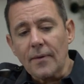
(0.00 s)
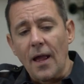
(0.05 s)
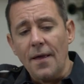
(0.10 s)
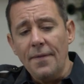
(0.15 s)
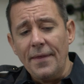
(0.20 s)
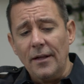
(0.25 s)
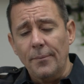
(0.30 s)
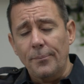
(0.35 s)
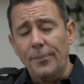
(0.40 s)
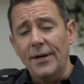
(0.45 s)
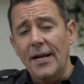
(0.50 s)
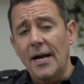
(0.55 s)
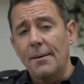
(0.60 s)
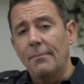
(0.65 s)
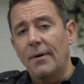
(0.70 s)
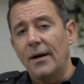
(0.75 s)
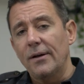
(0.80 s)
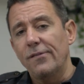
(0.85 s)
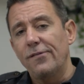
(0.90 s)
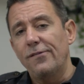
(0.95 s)
And that'll bring up
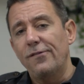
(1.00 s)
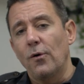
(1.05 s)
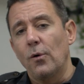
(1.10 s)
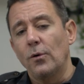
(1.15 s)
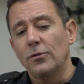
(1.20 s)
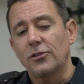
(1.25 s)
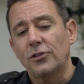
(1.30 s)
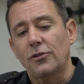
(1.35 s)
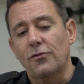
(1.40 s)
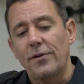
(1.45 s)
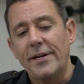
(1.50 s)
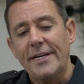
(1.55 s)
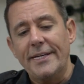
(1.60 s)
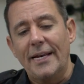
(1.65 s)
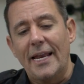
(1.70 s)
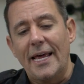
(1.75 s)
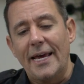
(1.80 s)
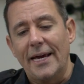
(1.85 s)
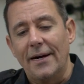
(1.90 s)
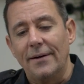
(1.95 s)
my 4-screen
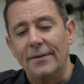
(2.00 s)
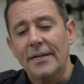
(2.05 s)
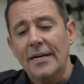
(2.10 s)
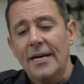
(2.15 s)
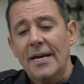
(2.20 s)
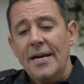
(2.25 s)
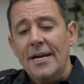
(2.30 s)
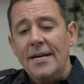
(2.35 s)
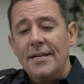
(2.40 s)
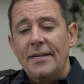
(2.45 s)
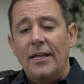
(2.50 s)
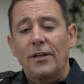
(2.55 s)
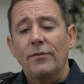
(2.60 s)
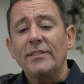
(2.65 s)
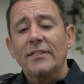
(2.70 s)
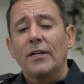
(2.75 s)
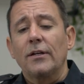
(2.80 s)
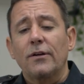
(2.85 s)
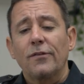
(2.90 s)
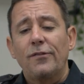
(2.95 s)
layout. Now, the
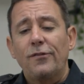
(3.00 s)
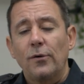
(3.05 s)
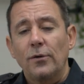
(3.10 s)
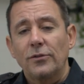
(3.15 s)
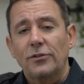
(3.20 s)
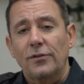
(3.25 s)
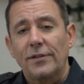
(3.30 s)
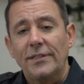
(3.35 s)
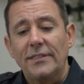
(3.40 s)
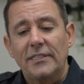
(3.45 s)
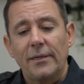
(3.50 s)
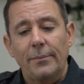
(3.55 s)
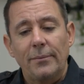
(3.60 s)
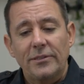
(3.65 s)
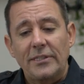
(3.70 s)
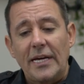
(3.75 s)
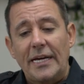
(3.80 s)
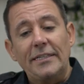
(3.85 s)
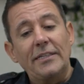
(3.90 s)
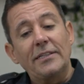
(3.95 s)
reason I look at 4 screens
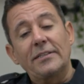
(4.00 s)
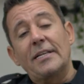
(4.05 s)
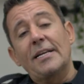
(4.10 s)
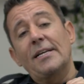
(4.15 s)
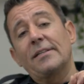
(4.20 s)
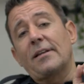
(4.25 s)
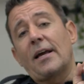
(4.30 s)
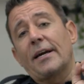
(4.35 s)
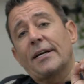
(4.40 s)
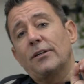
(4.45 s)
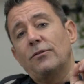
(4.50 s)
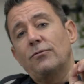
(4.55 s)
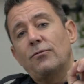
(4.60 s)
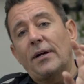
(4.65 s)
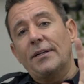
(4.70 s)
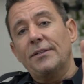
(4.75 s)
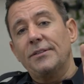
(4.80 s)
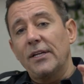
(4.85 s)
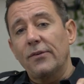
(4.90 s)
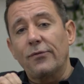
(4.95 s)
simultaneously is I can
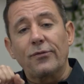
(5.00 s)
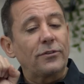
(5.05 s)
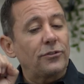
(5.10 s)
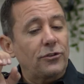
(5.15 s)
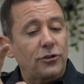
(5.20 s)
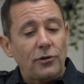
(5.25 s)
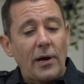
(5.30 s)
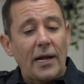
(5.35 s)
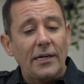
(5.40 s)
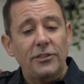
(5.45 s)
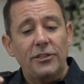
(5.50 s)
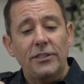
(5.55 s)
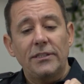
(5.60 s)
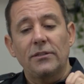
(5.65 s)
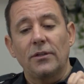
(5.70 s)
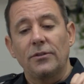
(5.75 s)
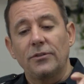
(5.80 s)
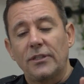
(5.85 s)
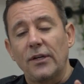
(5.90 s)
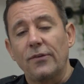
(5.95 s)
run different
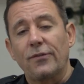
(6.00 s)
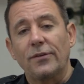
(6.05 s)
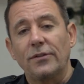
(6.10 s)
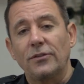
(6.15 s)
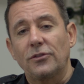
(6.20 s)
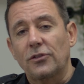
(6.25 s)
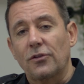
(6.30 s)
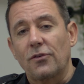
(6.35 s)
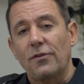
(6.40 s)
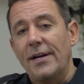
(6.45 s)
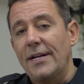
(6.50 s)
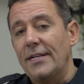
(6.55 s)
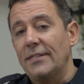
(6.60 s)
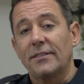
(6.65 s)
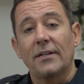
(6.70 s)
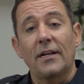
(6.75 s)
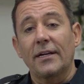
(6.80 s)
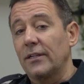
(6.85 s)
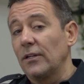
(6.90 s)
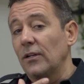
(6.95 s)
strategies on different
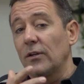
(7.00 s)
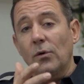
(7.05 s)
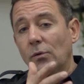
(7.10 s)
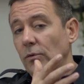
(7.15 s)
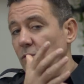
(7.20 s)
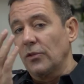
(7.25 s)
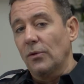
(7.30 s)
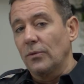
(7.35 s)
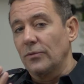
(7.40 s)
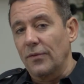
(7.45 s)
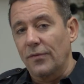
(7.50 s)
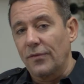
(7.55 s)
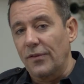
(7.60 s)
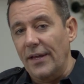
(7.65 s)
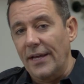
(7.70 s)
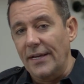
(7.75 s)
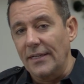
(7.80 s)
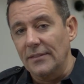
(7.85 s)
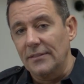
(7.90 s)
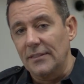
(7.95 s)
screens and I can look at all sorts of
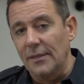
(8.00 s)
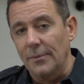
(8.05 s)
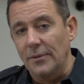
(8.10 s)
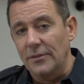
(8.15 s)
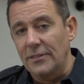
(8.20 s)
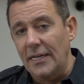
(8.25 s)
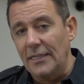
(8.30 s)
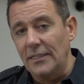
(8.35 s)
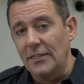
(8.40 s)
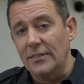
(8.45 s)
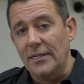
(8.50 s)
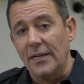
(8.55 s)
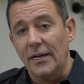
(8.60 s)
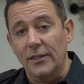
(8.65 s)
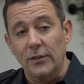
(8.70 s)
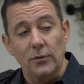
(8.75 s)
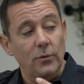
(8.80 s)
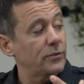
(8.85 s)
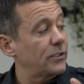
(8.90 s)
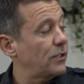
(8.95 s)
things simultaneously. I
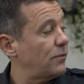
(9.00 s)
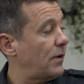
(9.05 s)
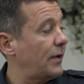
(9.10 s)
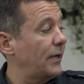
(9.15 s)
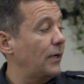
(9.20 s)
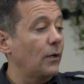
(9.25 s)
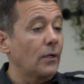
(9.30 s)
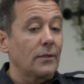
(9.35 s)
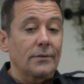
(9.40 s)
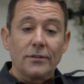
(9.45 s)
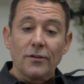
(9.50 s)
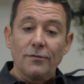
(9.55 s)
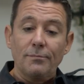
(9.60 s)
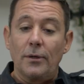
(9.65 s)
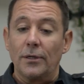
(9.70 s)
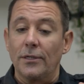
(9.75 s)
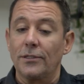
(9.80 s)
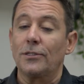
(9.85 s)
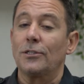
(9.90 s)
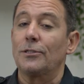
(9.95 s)
can also run lots of
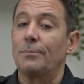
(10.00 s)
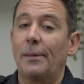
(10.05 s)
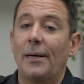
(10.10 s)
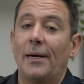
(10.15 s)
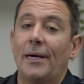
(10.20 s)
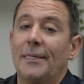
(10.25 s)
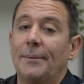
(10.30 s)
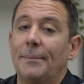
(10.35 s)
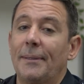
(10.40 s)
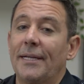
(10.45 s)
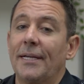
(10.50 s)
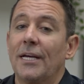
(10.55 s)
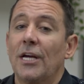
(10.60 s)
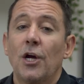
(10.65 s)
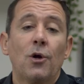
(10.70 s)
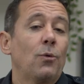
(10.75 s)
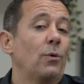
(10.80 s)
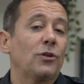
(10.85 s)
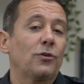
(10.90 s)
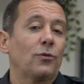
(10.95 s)
monitors behind me,
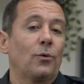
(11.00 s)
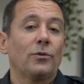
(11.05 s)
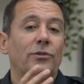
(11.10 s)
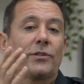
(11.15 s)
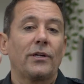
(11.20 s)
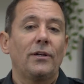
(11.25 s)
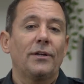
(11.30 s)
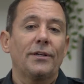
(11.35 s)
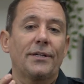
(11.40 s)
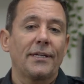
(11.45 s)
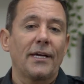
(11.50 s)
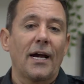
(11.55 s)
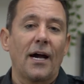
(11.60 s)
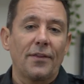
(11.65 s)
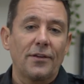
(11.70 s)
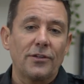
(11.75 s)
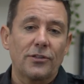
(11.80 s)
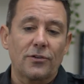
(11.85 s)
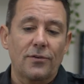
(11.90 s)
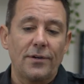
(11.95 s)
which are also looking at
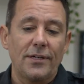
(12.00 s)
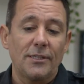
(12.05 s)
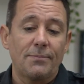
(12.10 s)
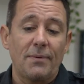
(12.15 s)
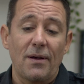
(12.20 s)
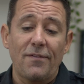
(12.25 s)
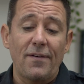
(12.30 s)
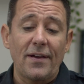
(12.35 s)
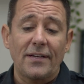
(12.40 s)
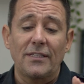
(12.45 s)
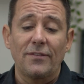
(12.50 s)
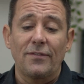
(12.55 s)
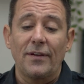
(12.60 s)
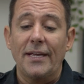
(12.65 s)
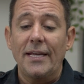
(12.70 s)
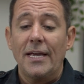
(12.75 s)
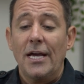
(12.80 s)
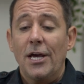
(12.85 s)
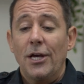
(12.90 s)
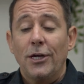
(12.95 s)
other screens. But
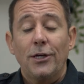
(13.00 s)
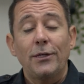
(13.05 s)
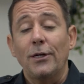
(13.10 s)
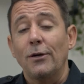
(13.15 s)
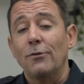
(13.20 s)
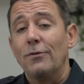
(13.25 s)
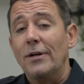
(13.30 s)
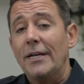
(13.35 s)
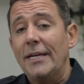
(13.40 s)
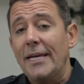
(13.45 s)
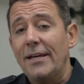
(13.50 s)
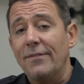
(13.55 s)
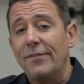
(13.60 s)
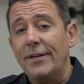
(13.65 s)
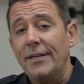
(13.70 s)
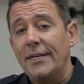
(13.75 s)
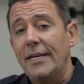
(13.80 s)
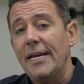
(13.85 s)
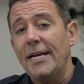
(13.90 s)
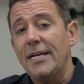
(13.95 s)
effectively, you don't really
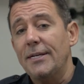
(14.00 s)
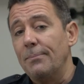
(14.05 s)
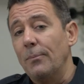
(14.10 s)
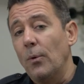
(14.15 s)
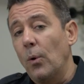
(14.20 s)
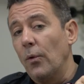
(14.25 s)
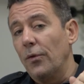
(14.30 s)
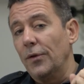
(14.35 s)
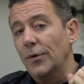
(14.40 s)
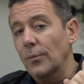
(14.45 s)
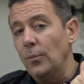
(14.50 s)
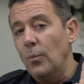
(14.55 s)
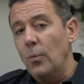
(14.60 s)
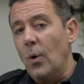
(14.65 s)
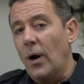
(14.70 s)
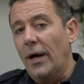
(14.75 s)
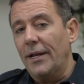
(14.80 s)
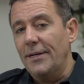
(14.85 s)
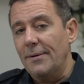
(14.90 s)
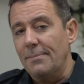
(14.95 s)
even need more than
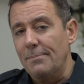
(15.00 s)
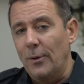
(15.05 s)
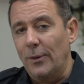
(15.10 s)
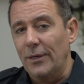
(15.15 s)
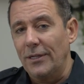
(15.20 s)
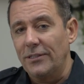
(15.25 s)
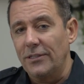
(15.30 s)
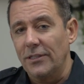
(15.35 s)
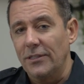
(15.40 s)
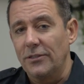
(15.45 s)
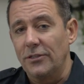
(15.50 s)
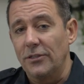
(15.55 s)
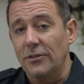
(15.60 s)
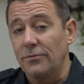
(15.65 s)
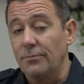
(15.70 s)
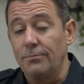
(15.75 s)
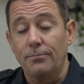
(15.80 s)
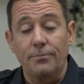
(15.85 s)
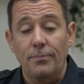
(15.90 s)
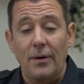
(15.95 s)
one monitor to
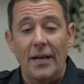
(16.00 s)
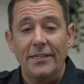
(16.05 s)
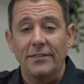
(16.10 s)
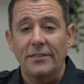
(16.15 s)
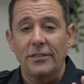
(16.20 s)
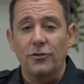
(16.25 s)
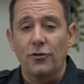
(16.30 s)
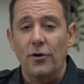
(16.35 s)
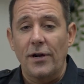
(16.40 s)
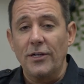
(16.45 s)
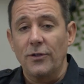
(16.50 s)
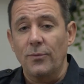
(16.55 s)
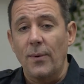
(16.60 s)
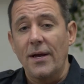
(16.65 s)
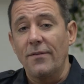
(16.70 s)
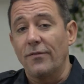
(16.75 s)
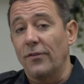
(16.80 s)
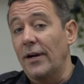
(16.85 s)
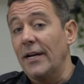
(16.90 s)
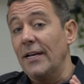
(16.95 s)
place a trend
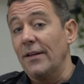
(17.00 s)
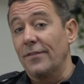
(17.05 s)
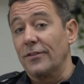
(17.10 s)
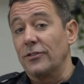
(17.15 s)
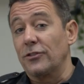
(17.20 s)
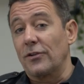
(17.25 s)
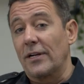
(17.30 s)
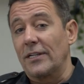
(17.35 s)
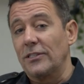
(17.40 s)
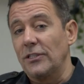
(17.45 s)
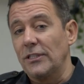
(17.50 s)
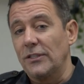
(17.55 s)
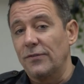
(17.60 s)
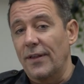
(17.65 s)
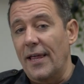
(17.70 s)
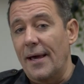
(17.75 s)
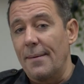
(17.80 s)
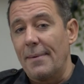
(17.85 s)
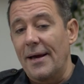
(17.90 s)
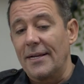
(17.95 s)
wave or any of the strategies for that